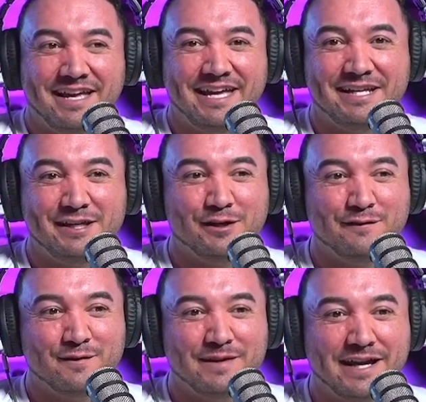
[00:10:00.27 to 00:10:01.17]
And a year
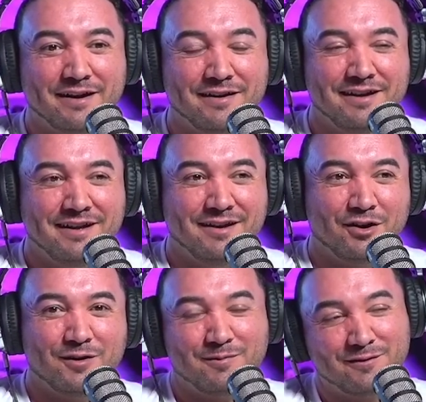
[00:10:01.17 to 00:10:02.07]
from now,
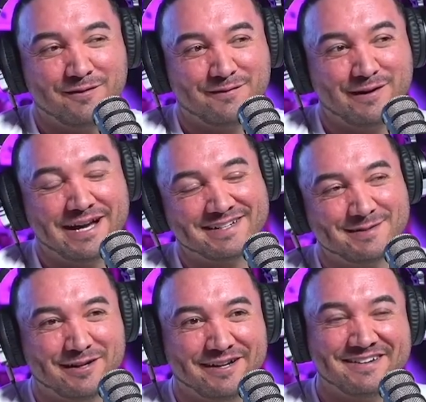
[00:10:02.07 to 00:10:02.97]
or for, for Ashley,
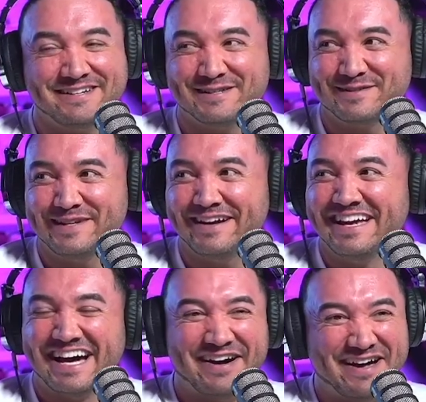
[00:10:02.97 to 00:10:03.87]
probably 100 years from now,
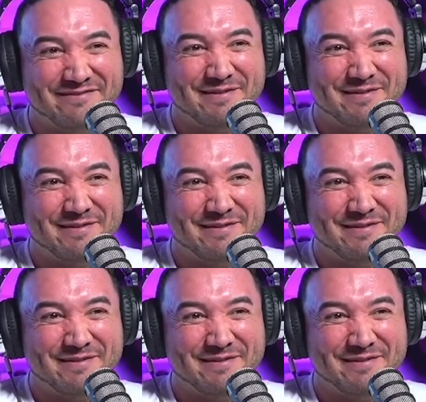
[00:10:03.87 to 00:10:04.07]
I'll have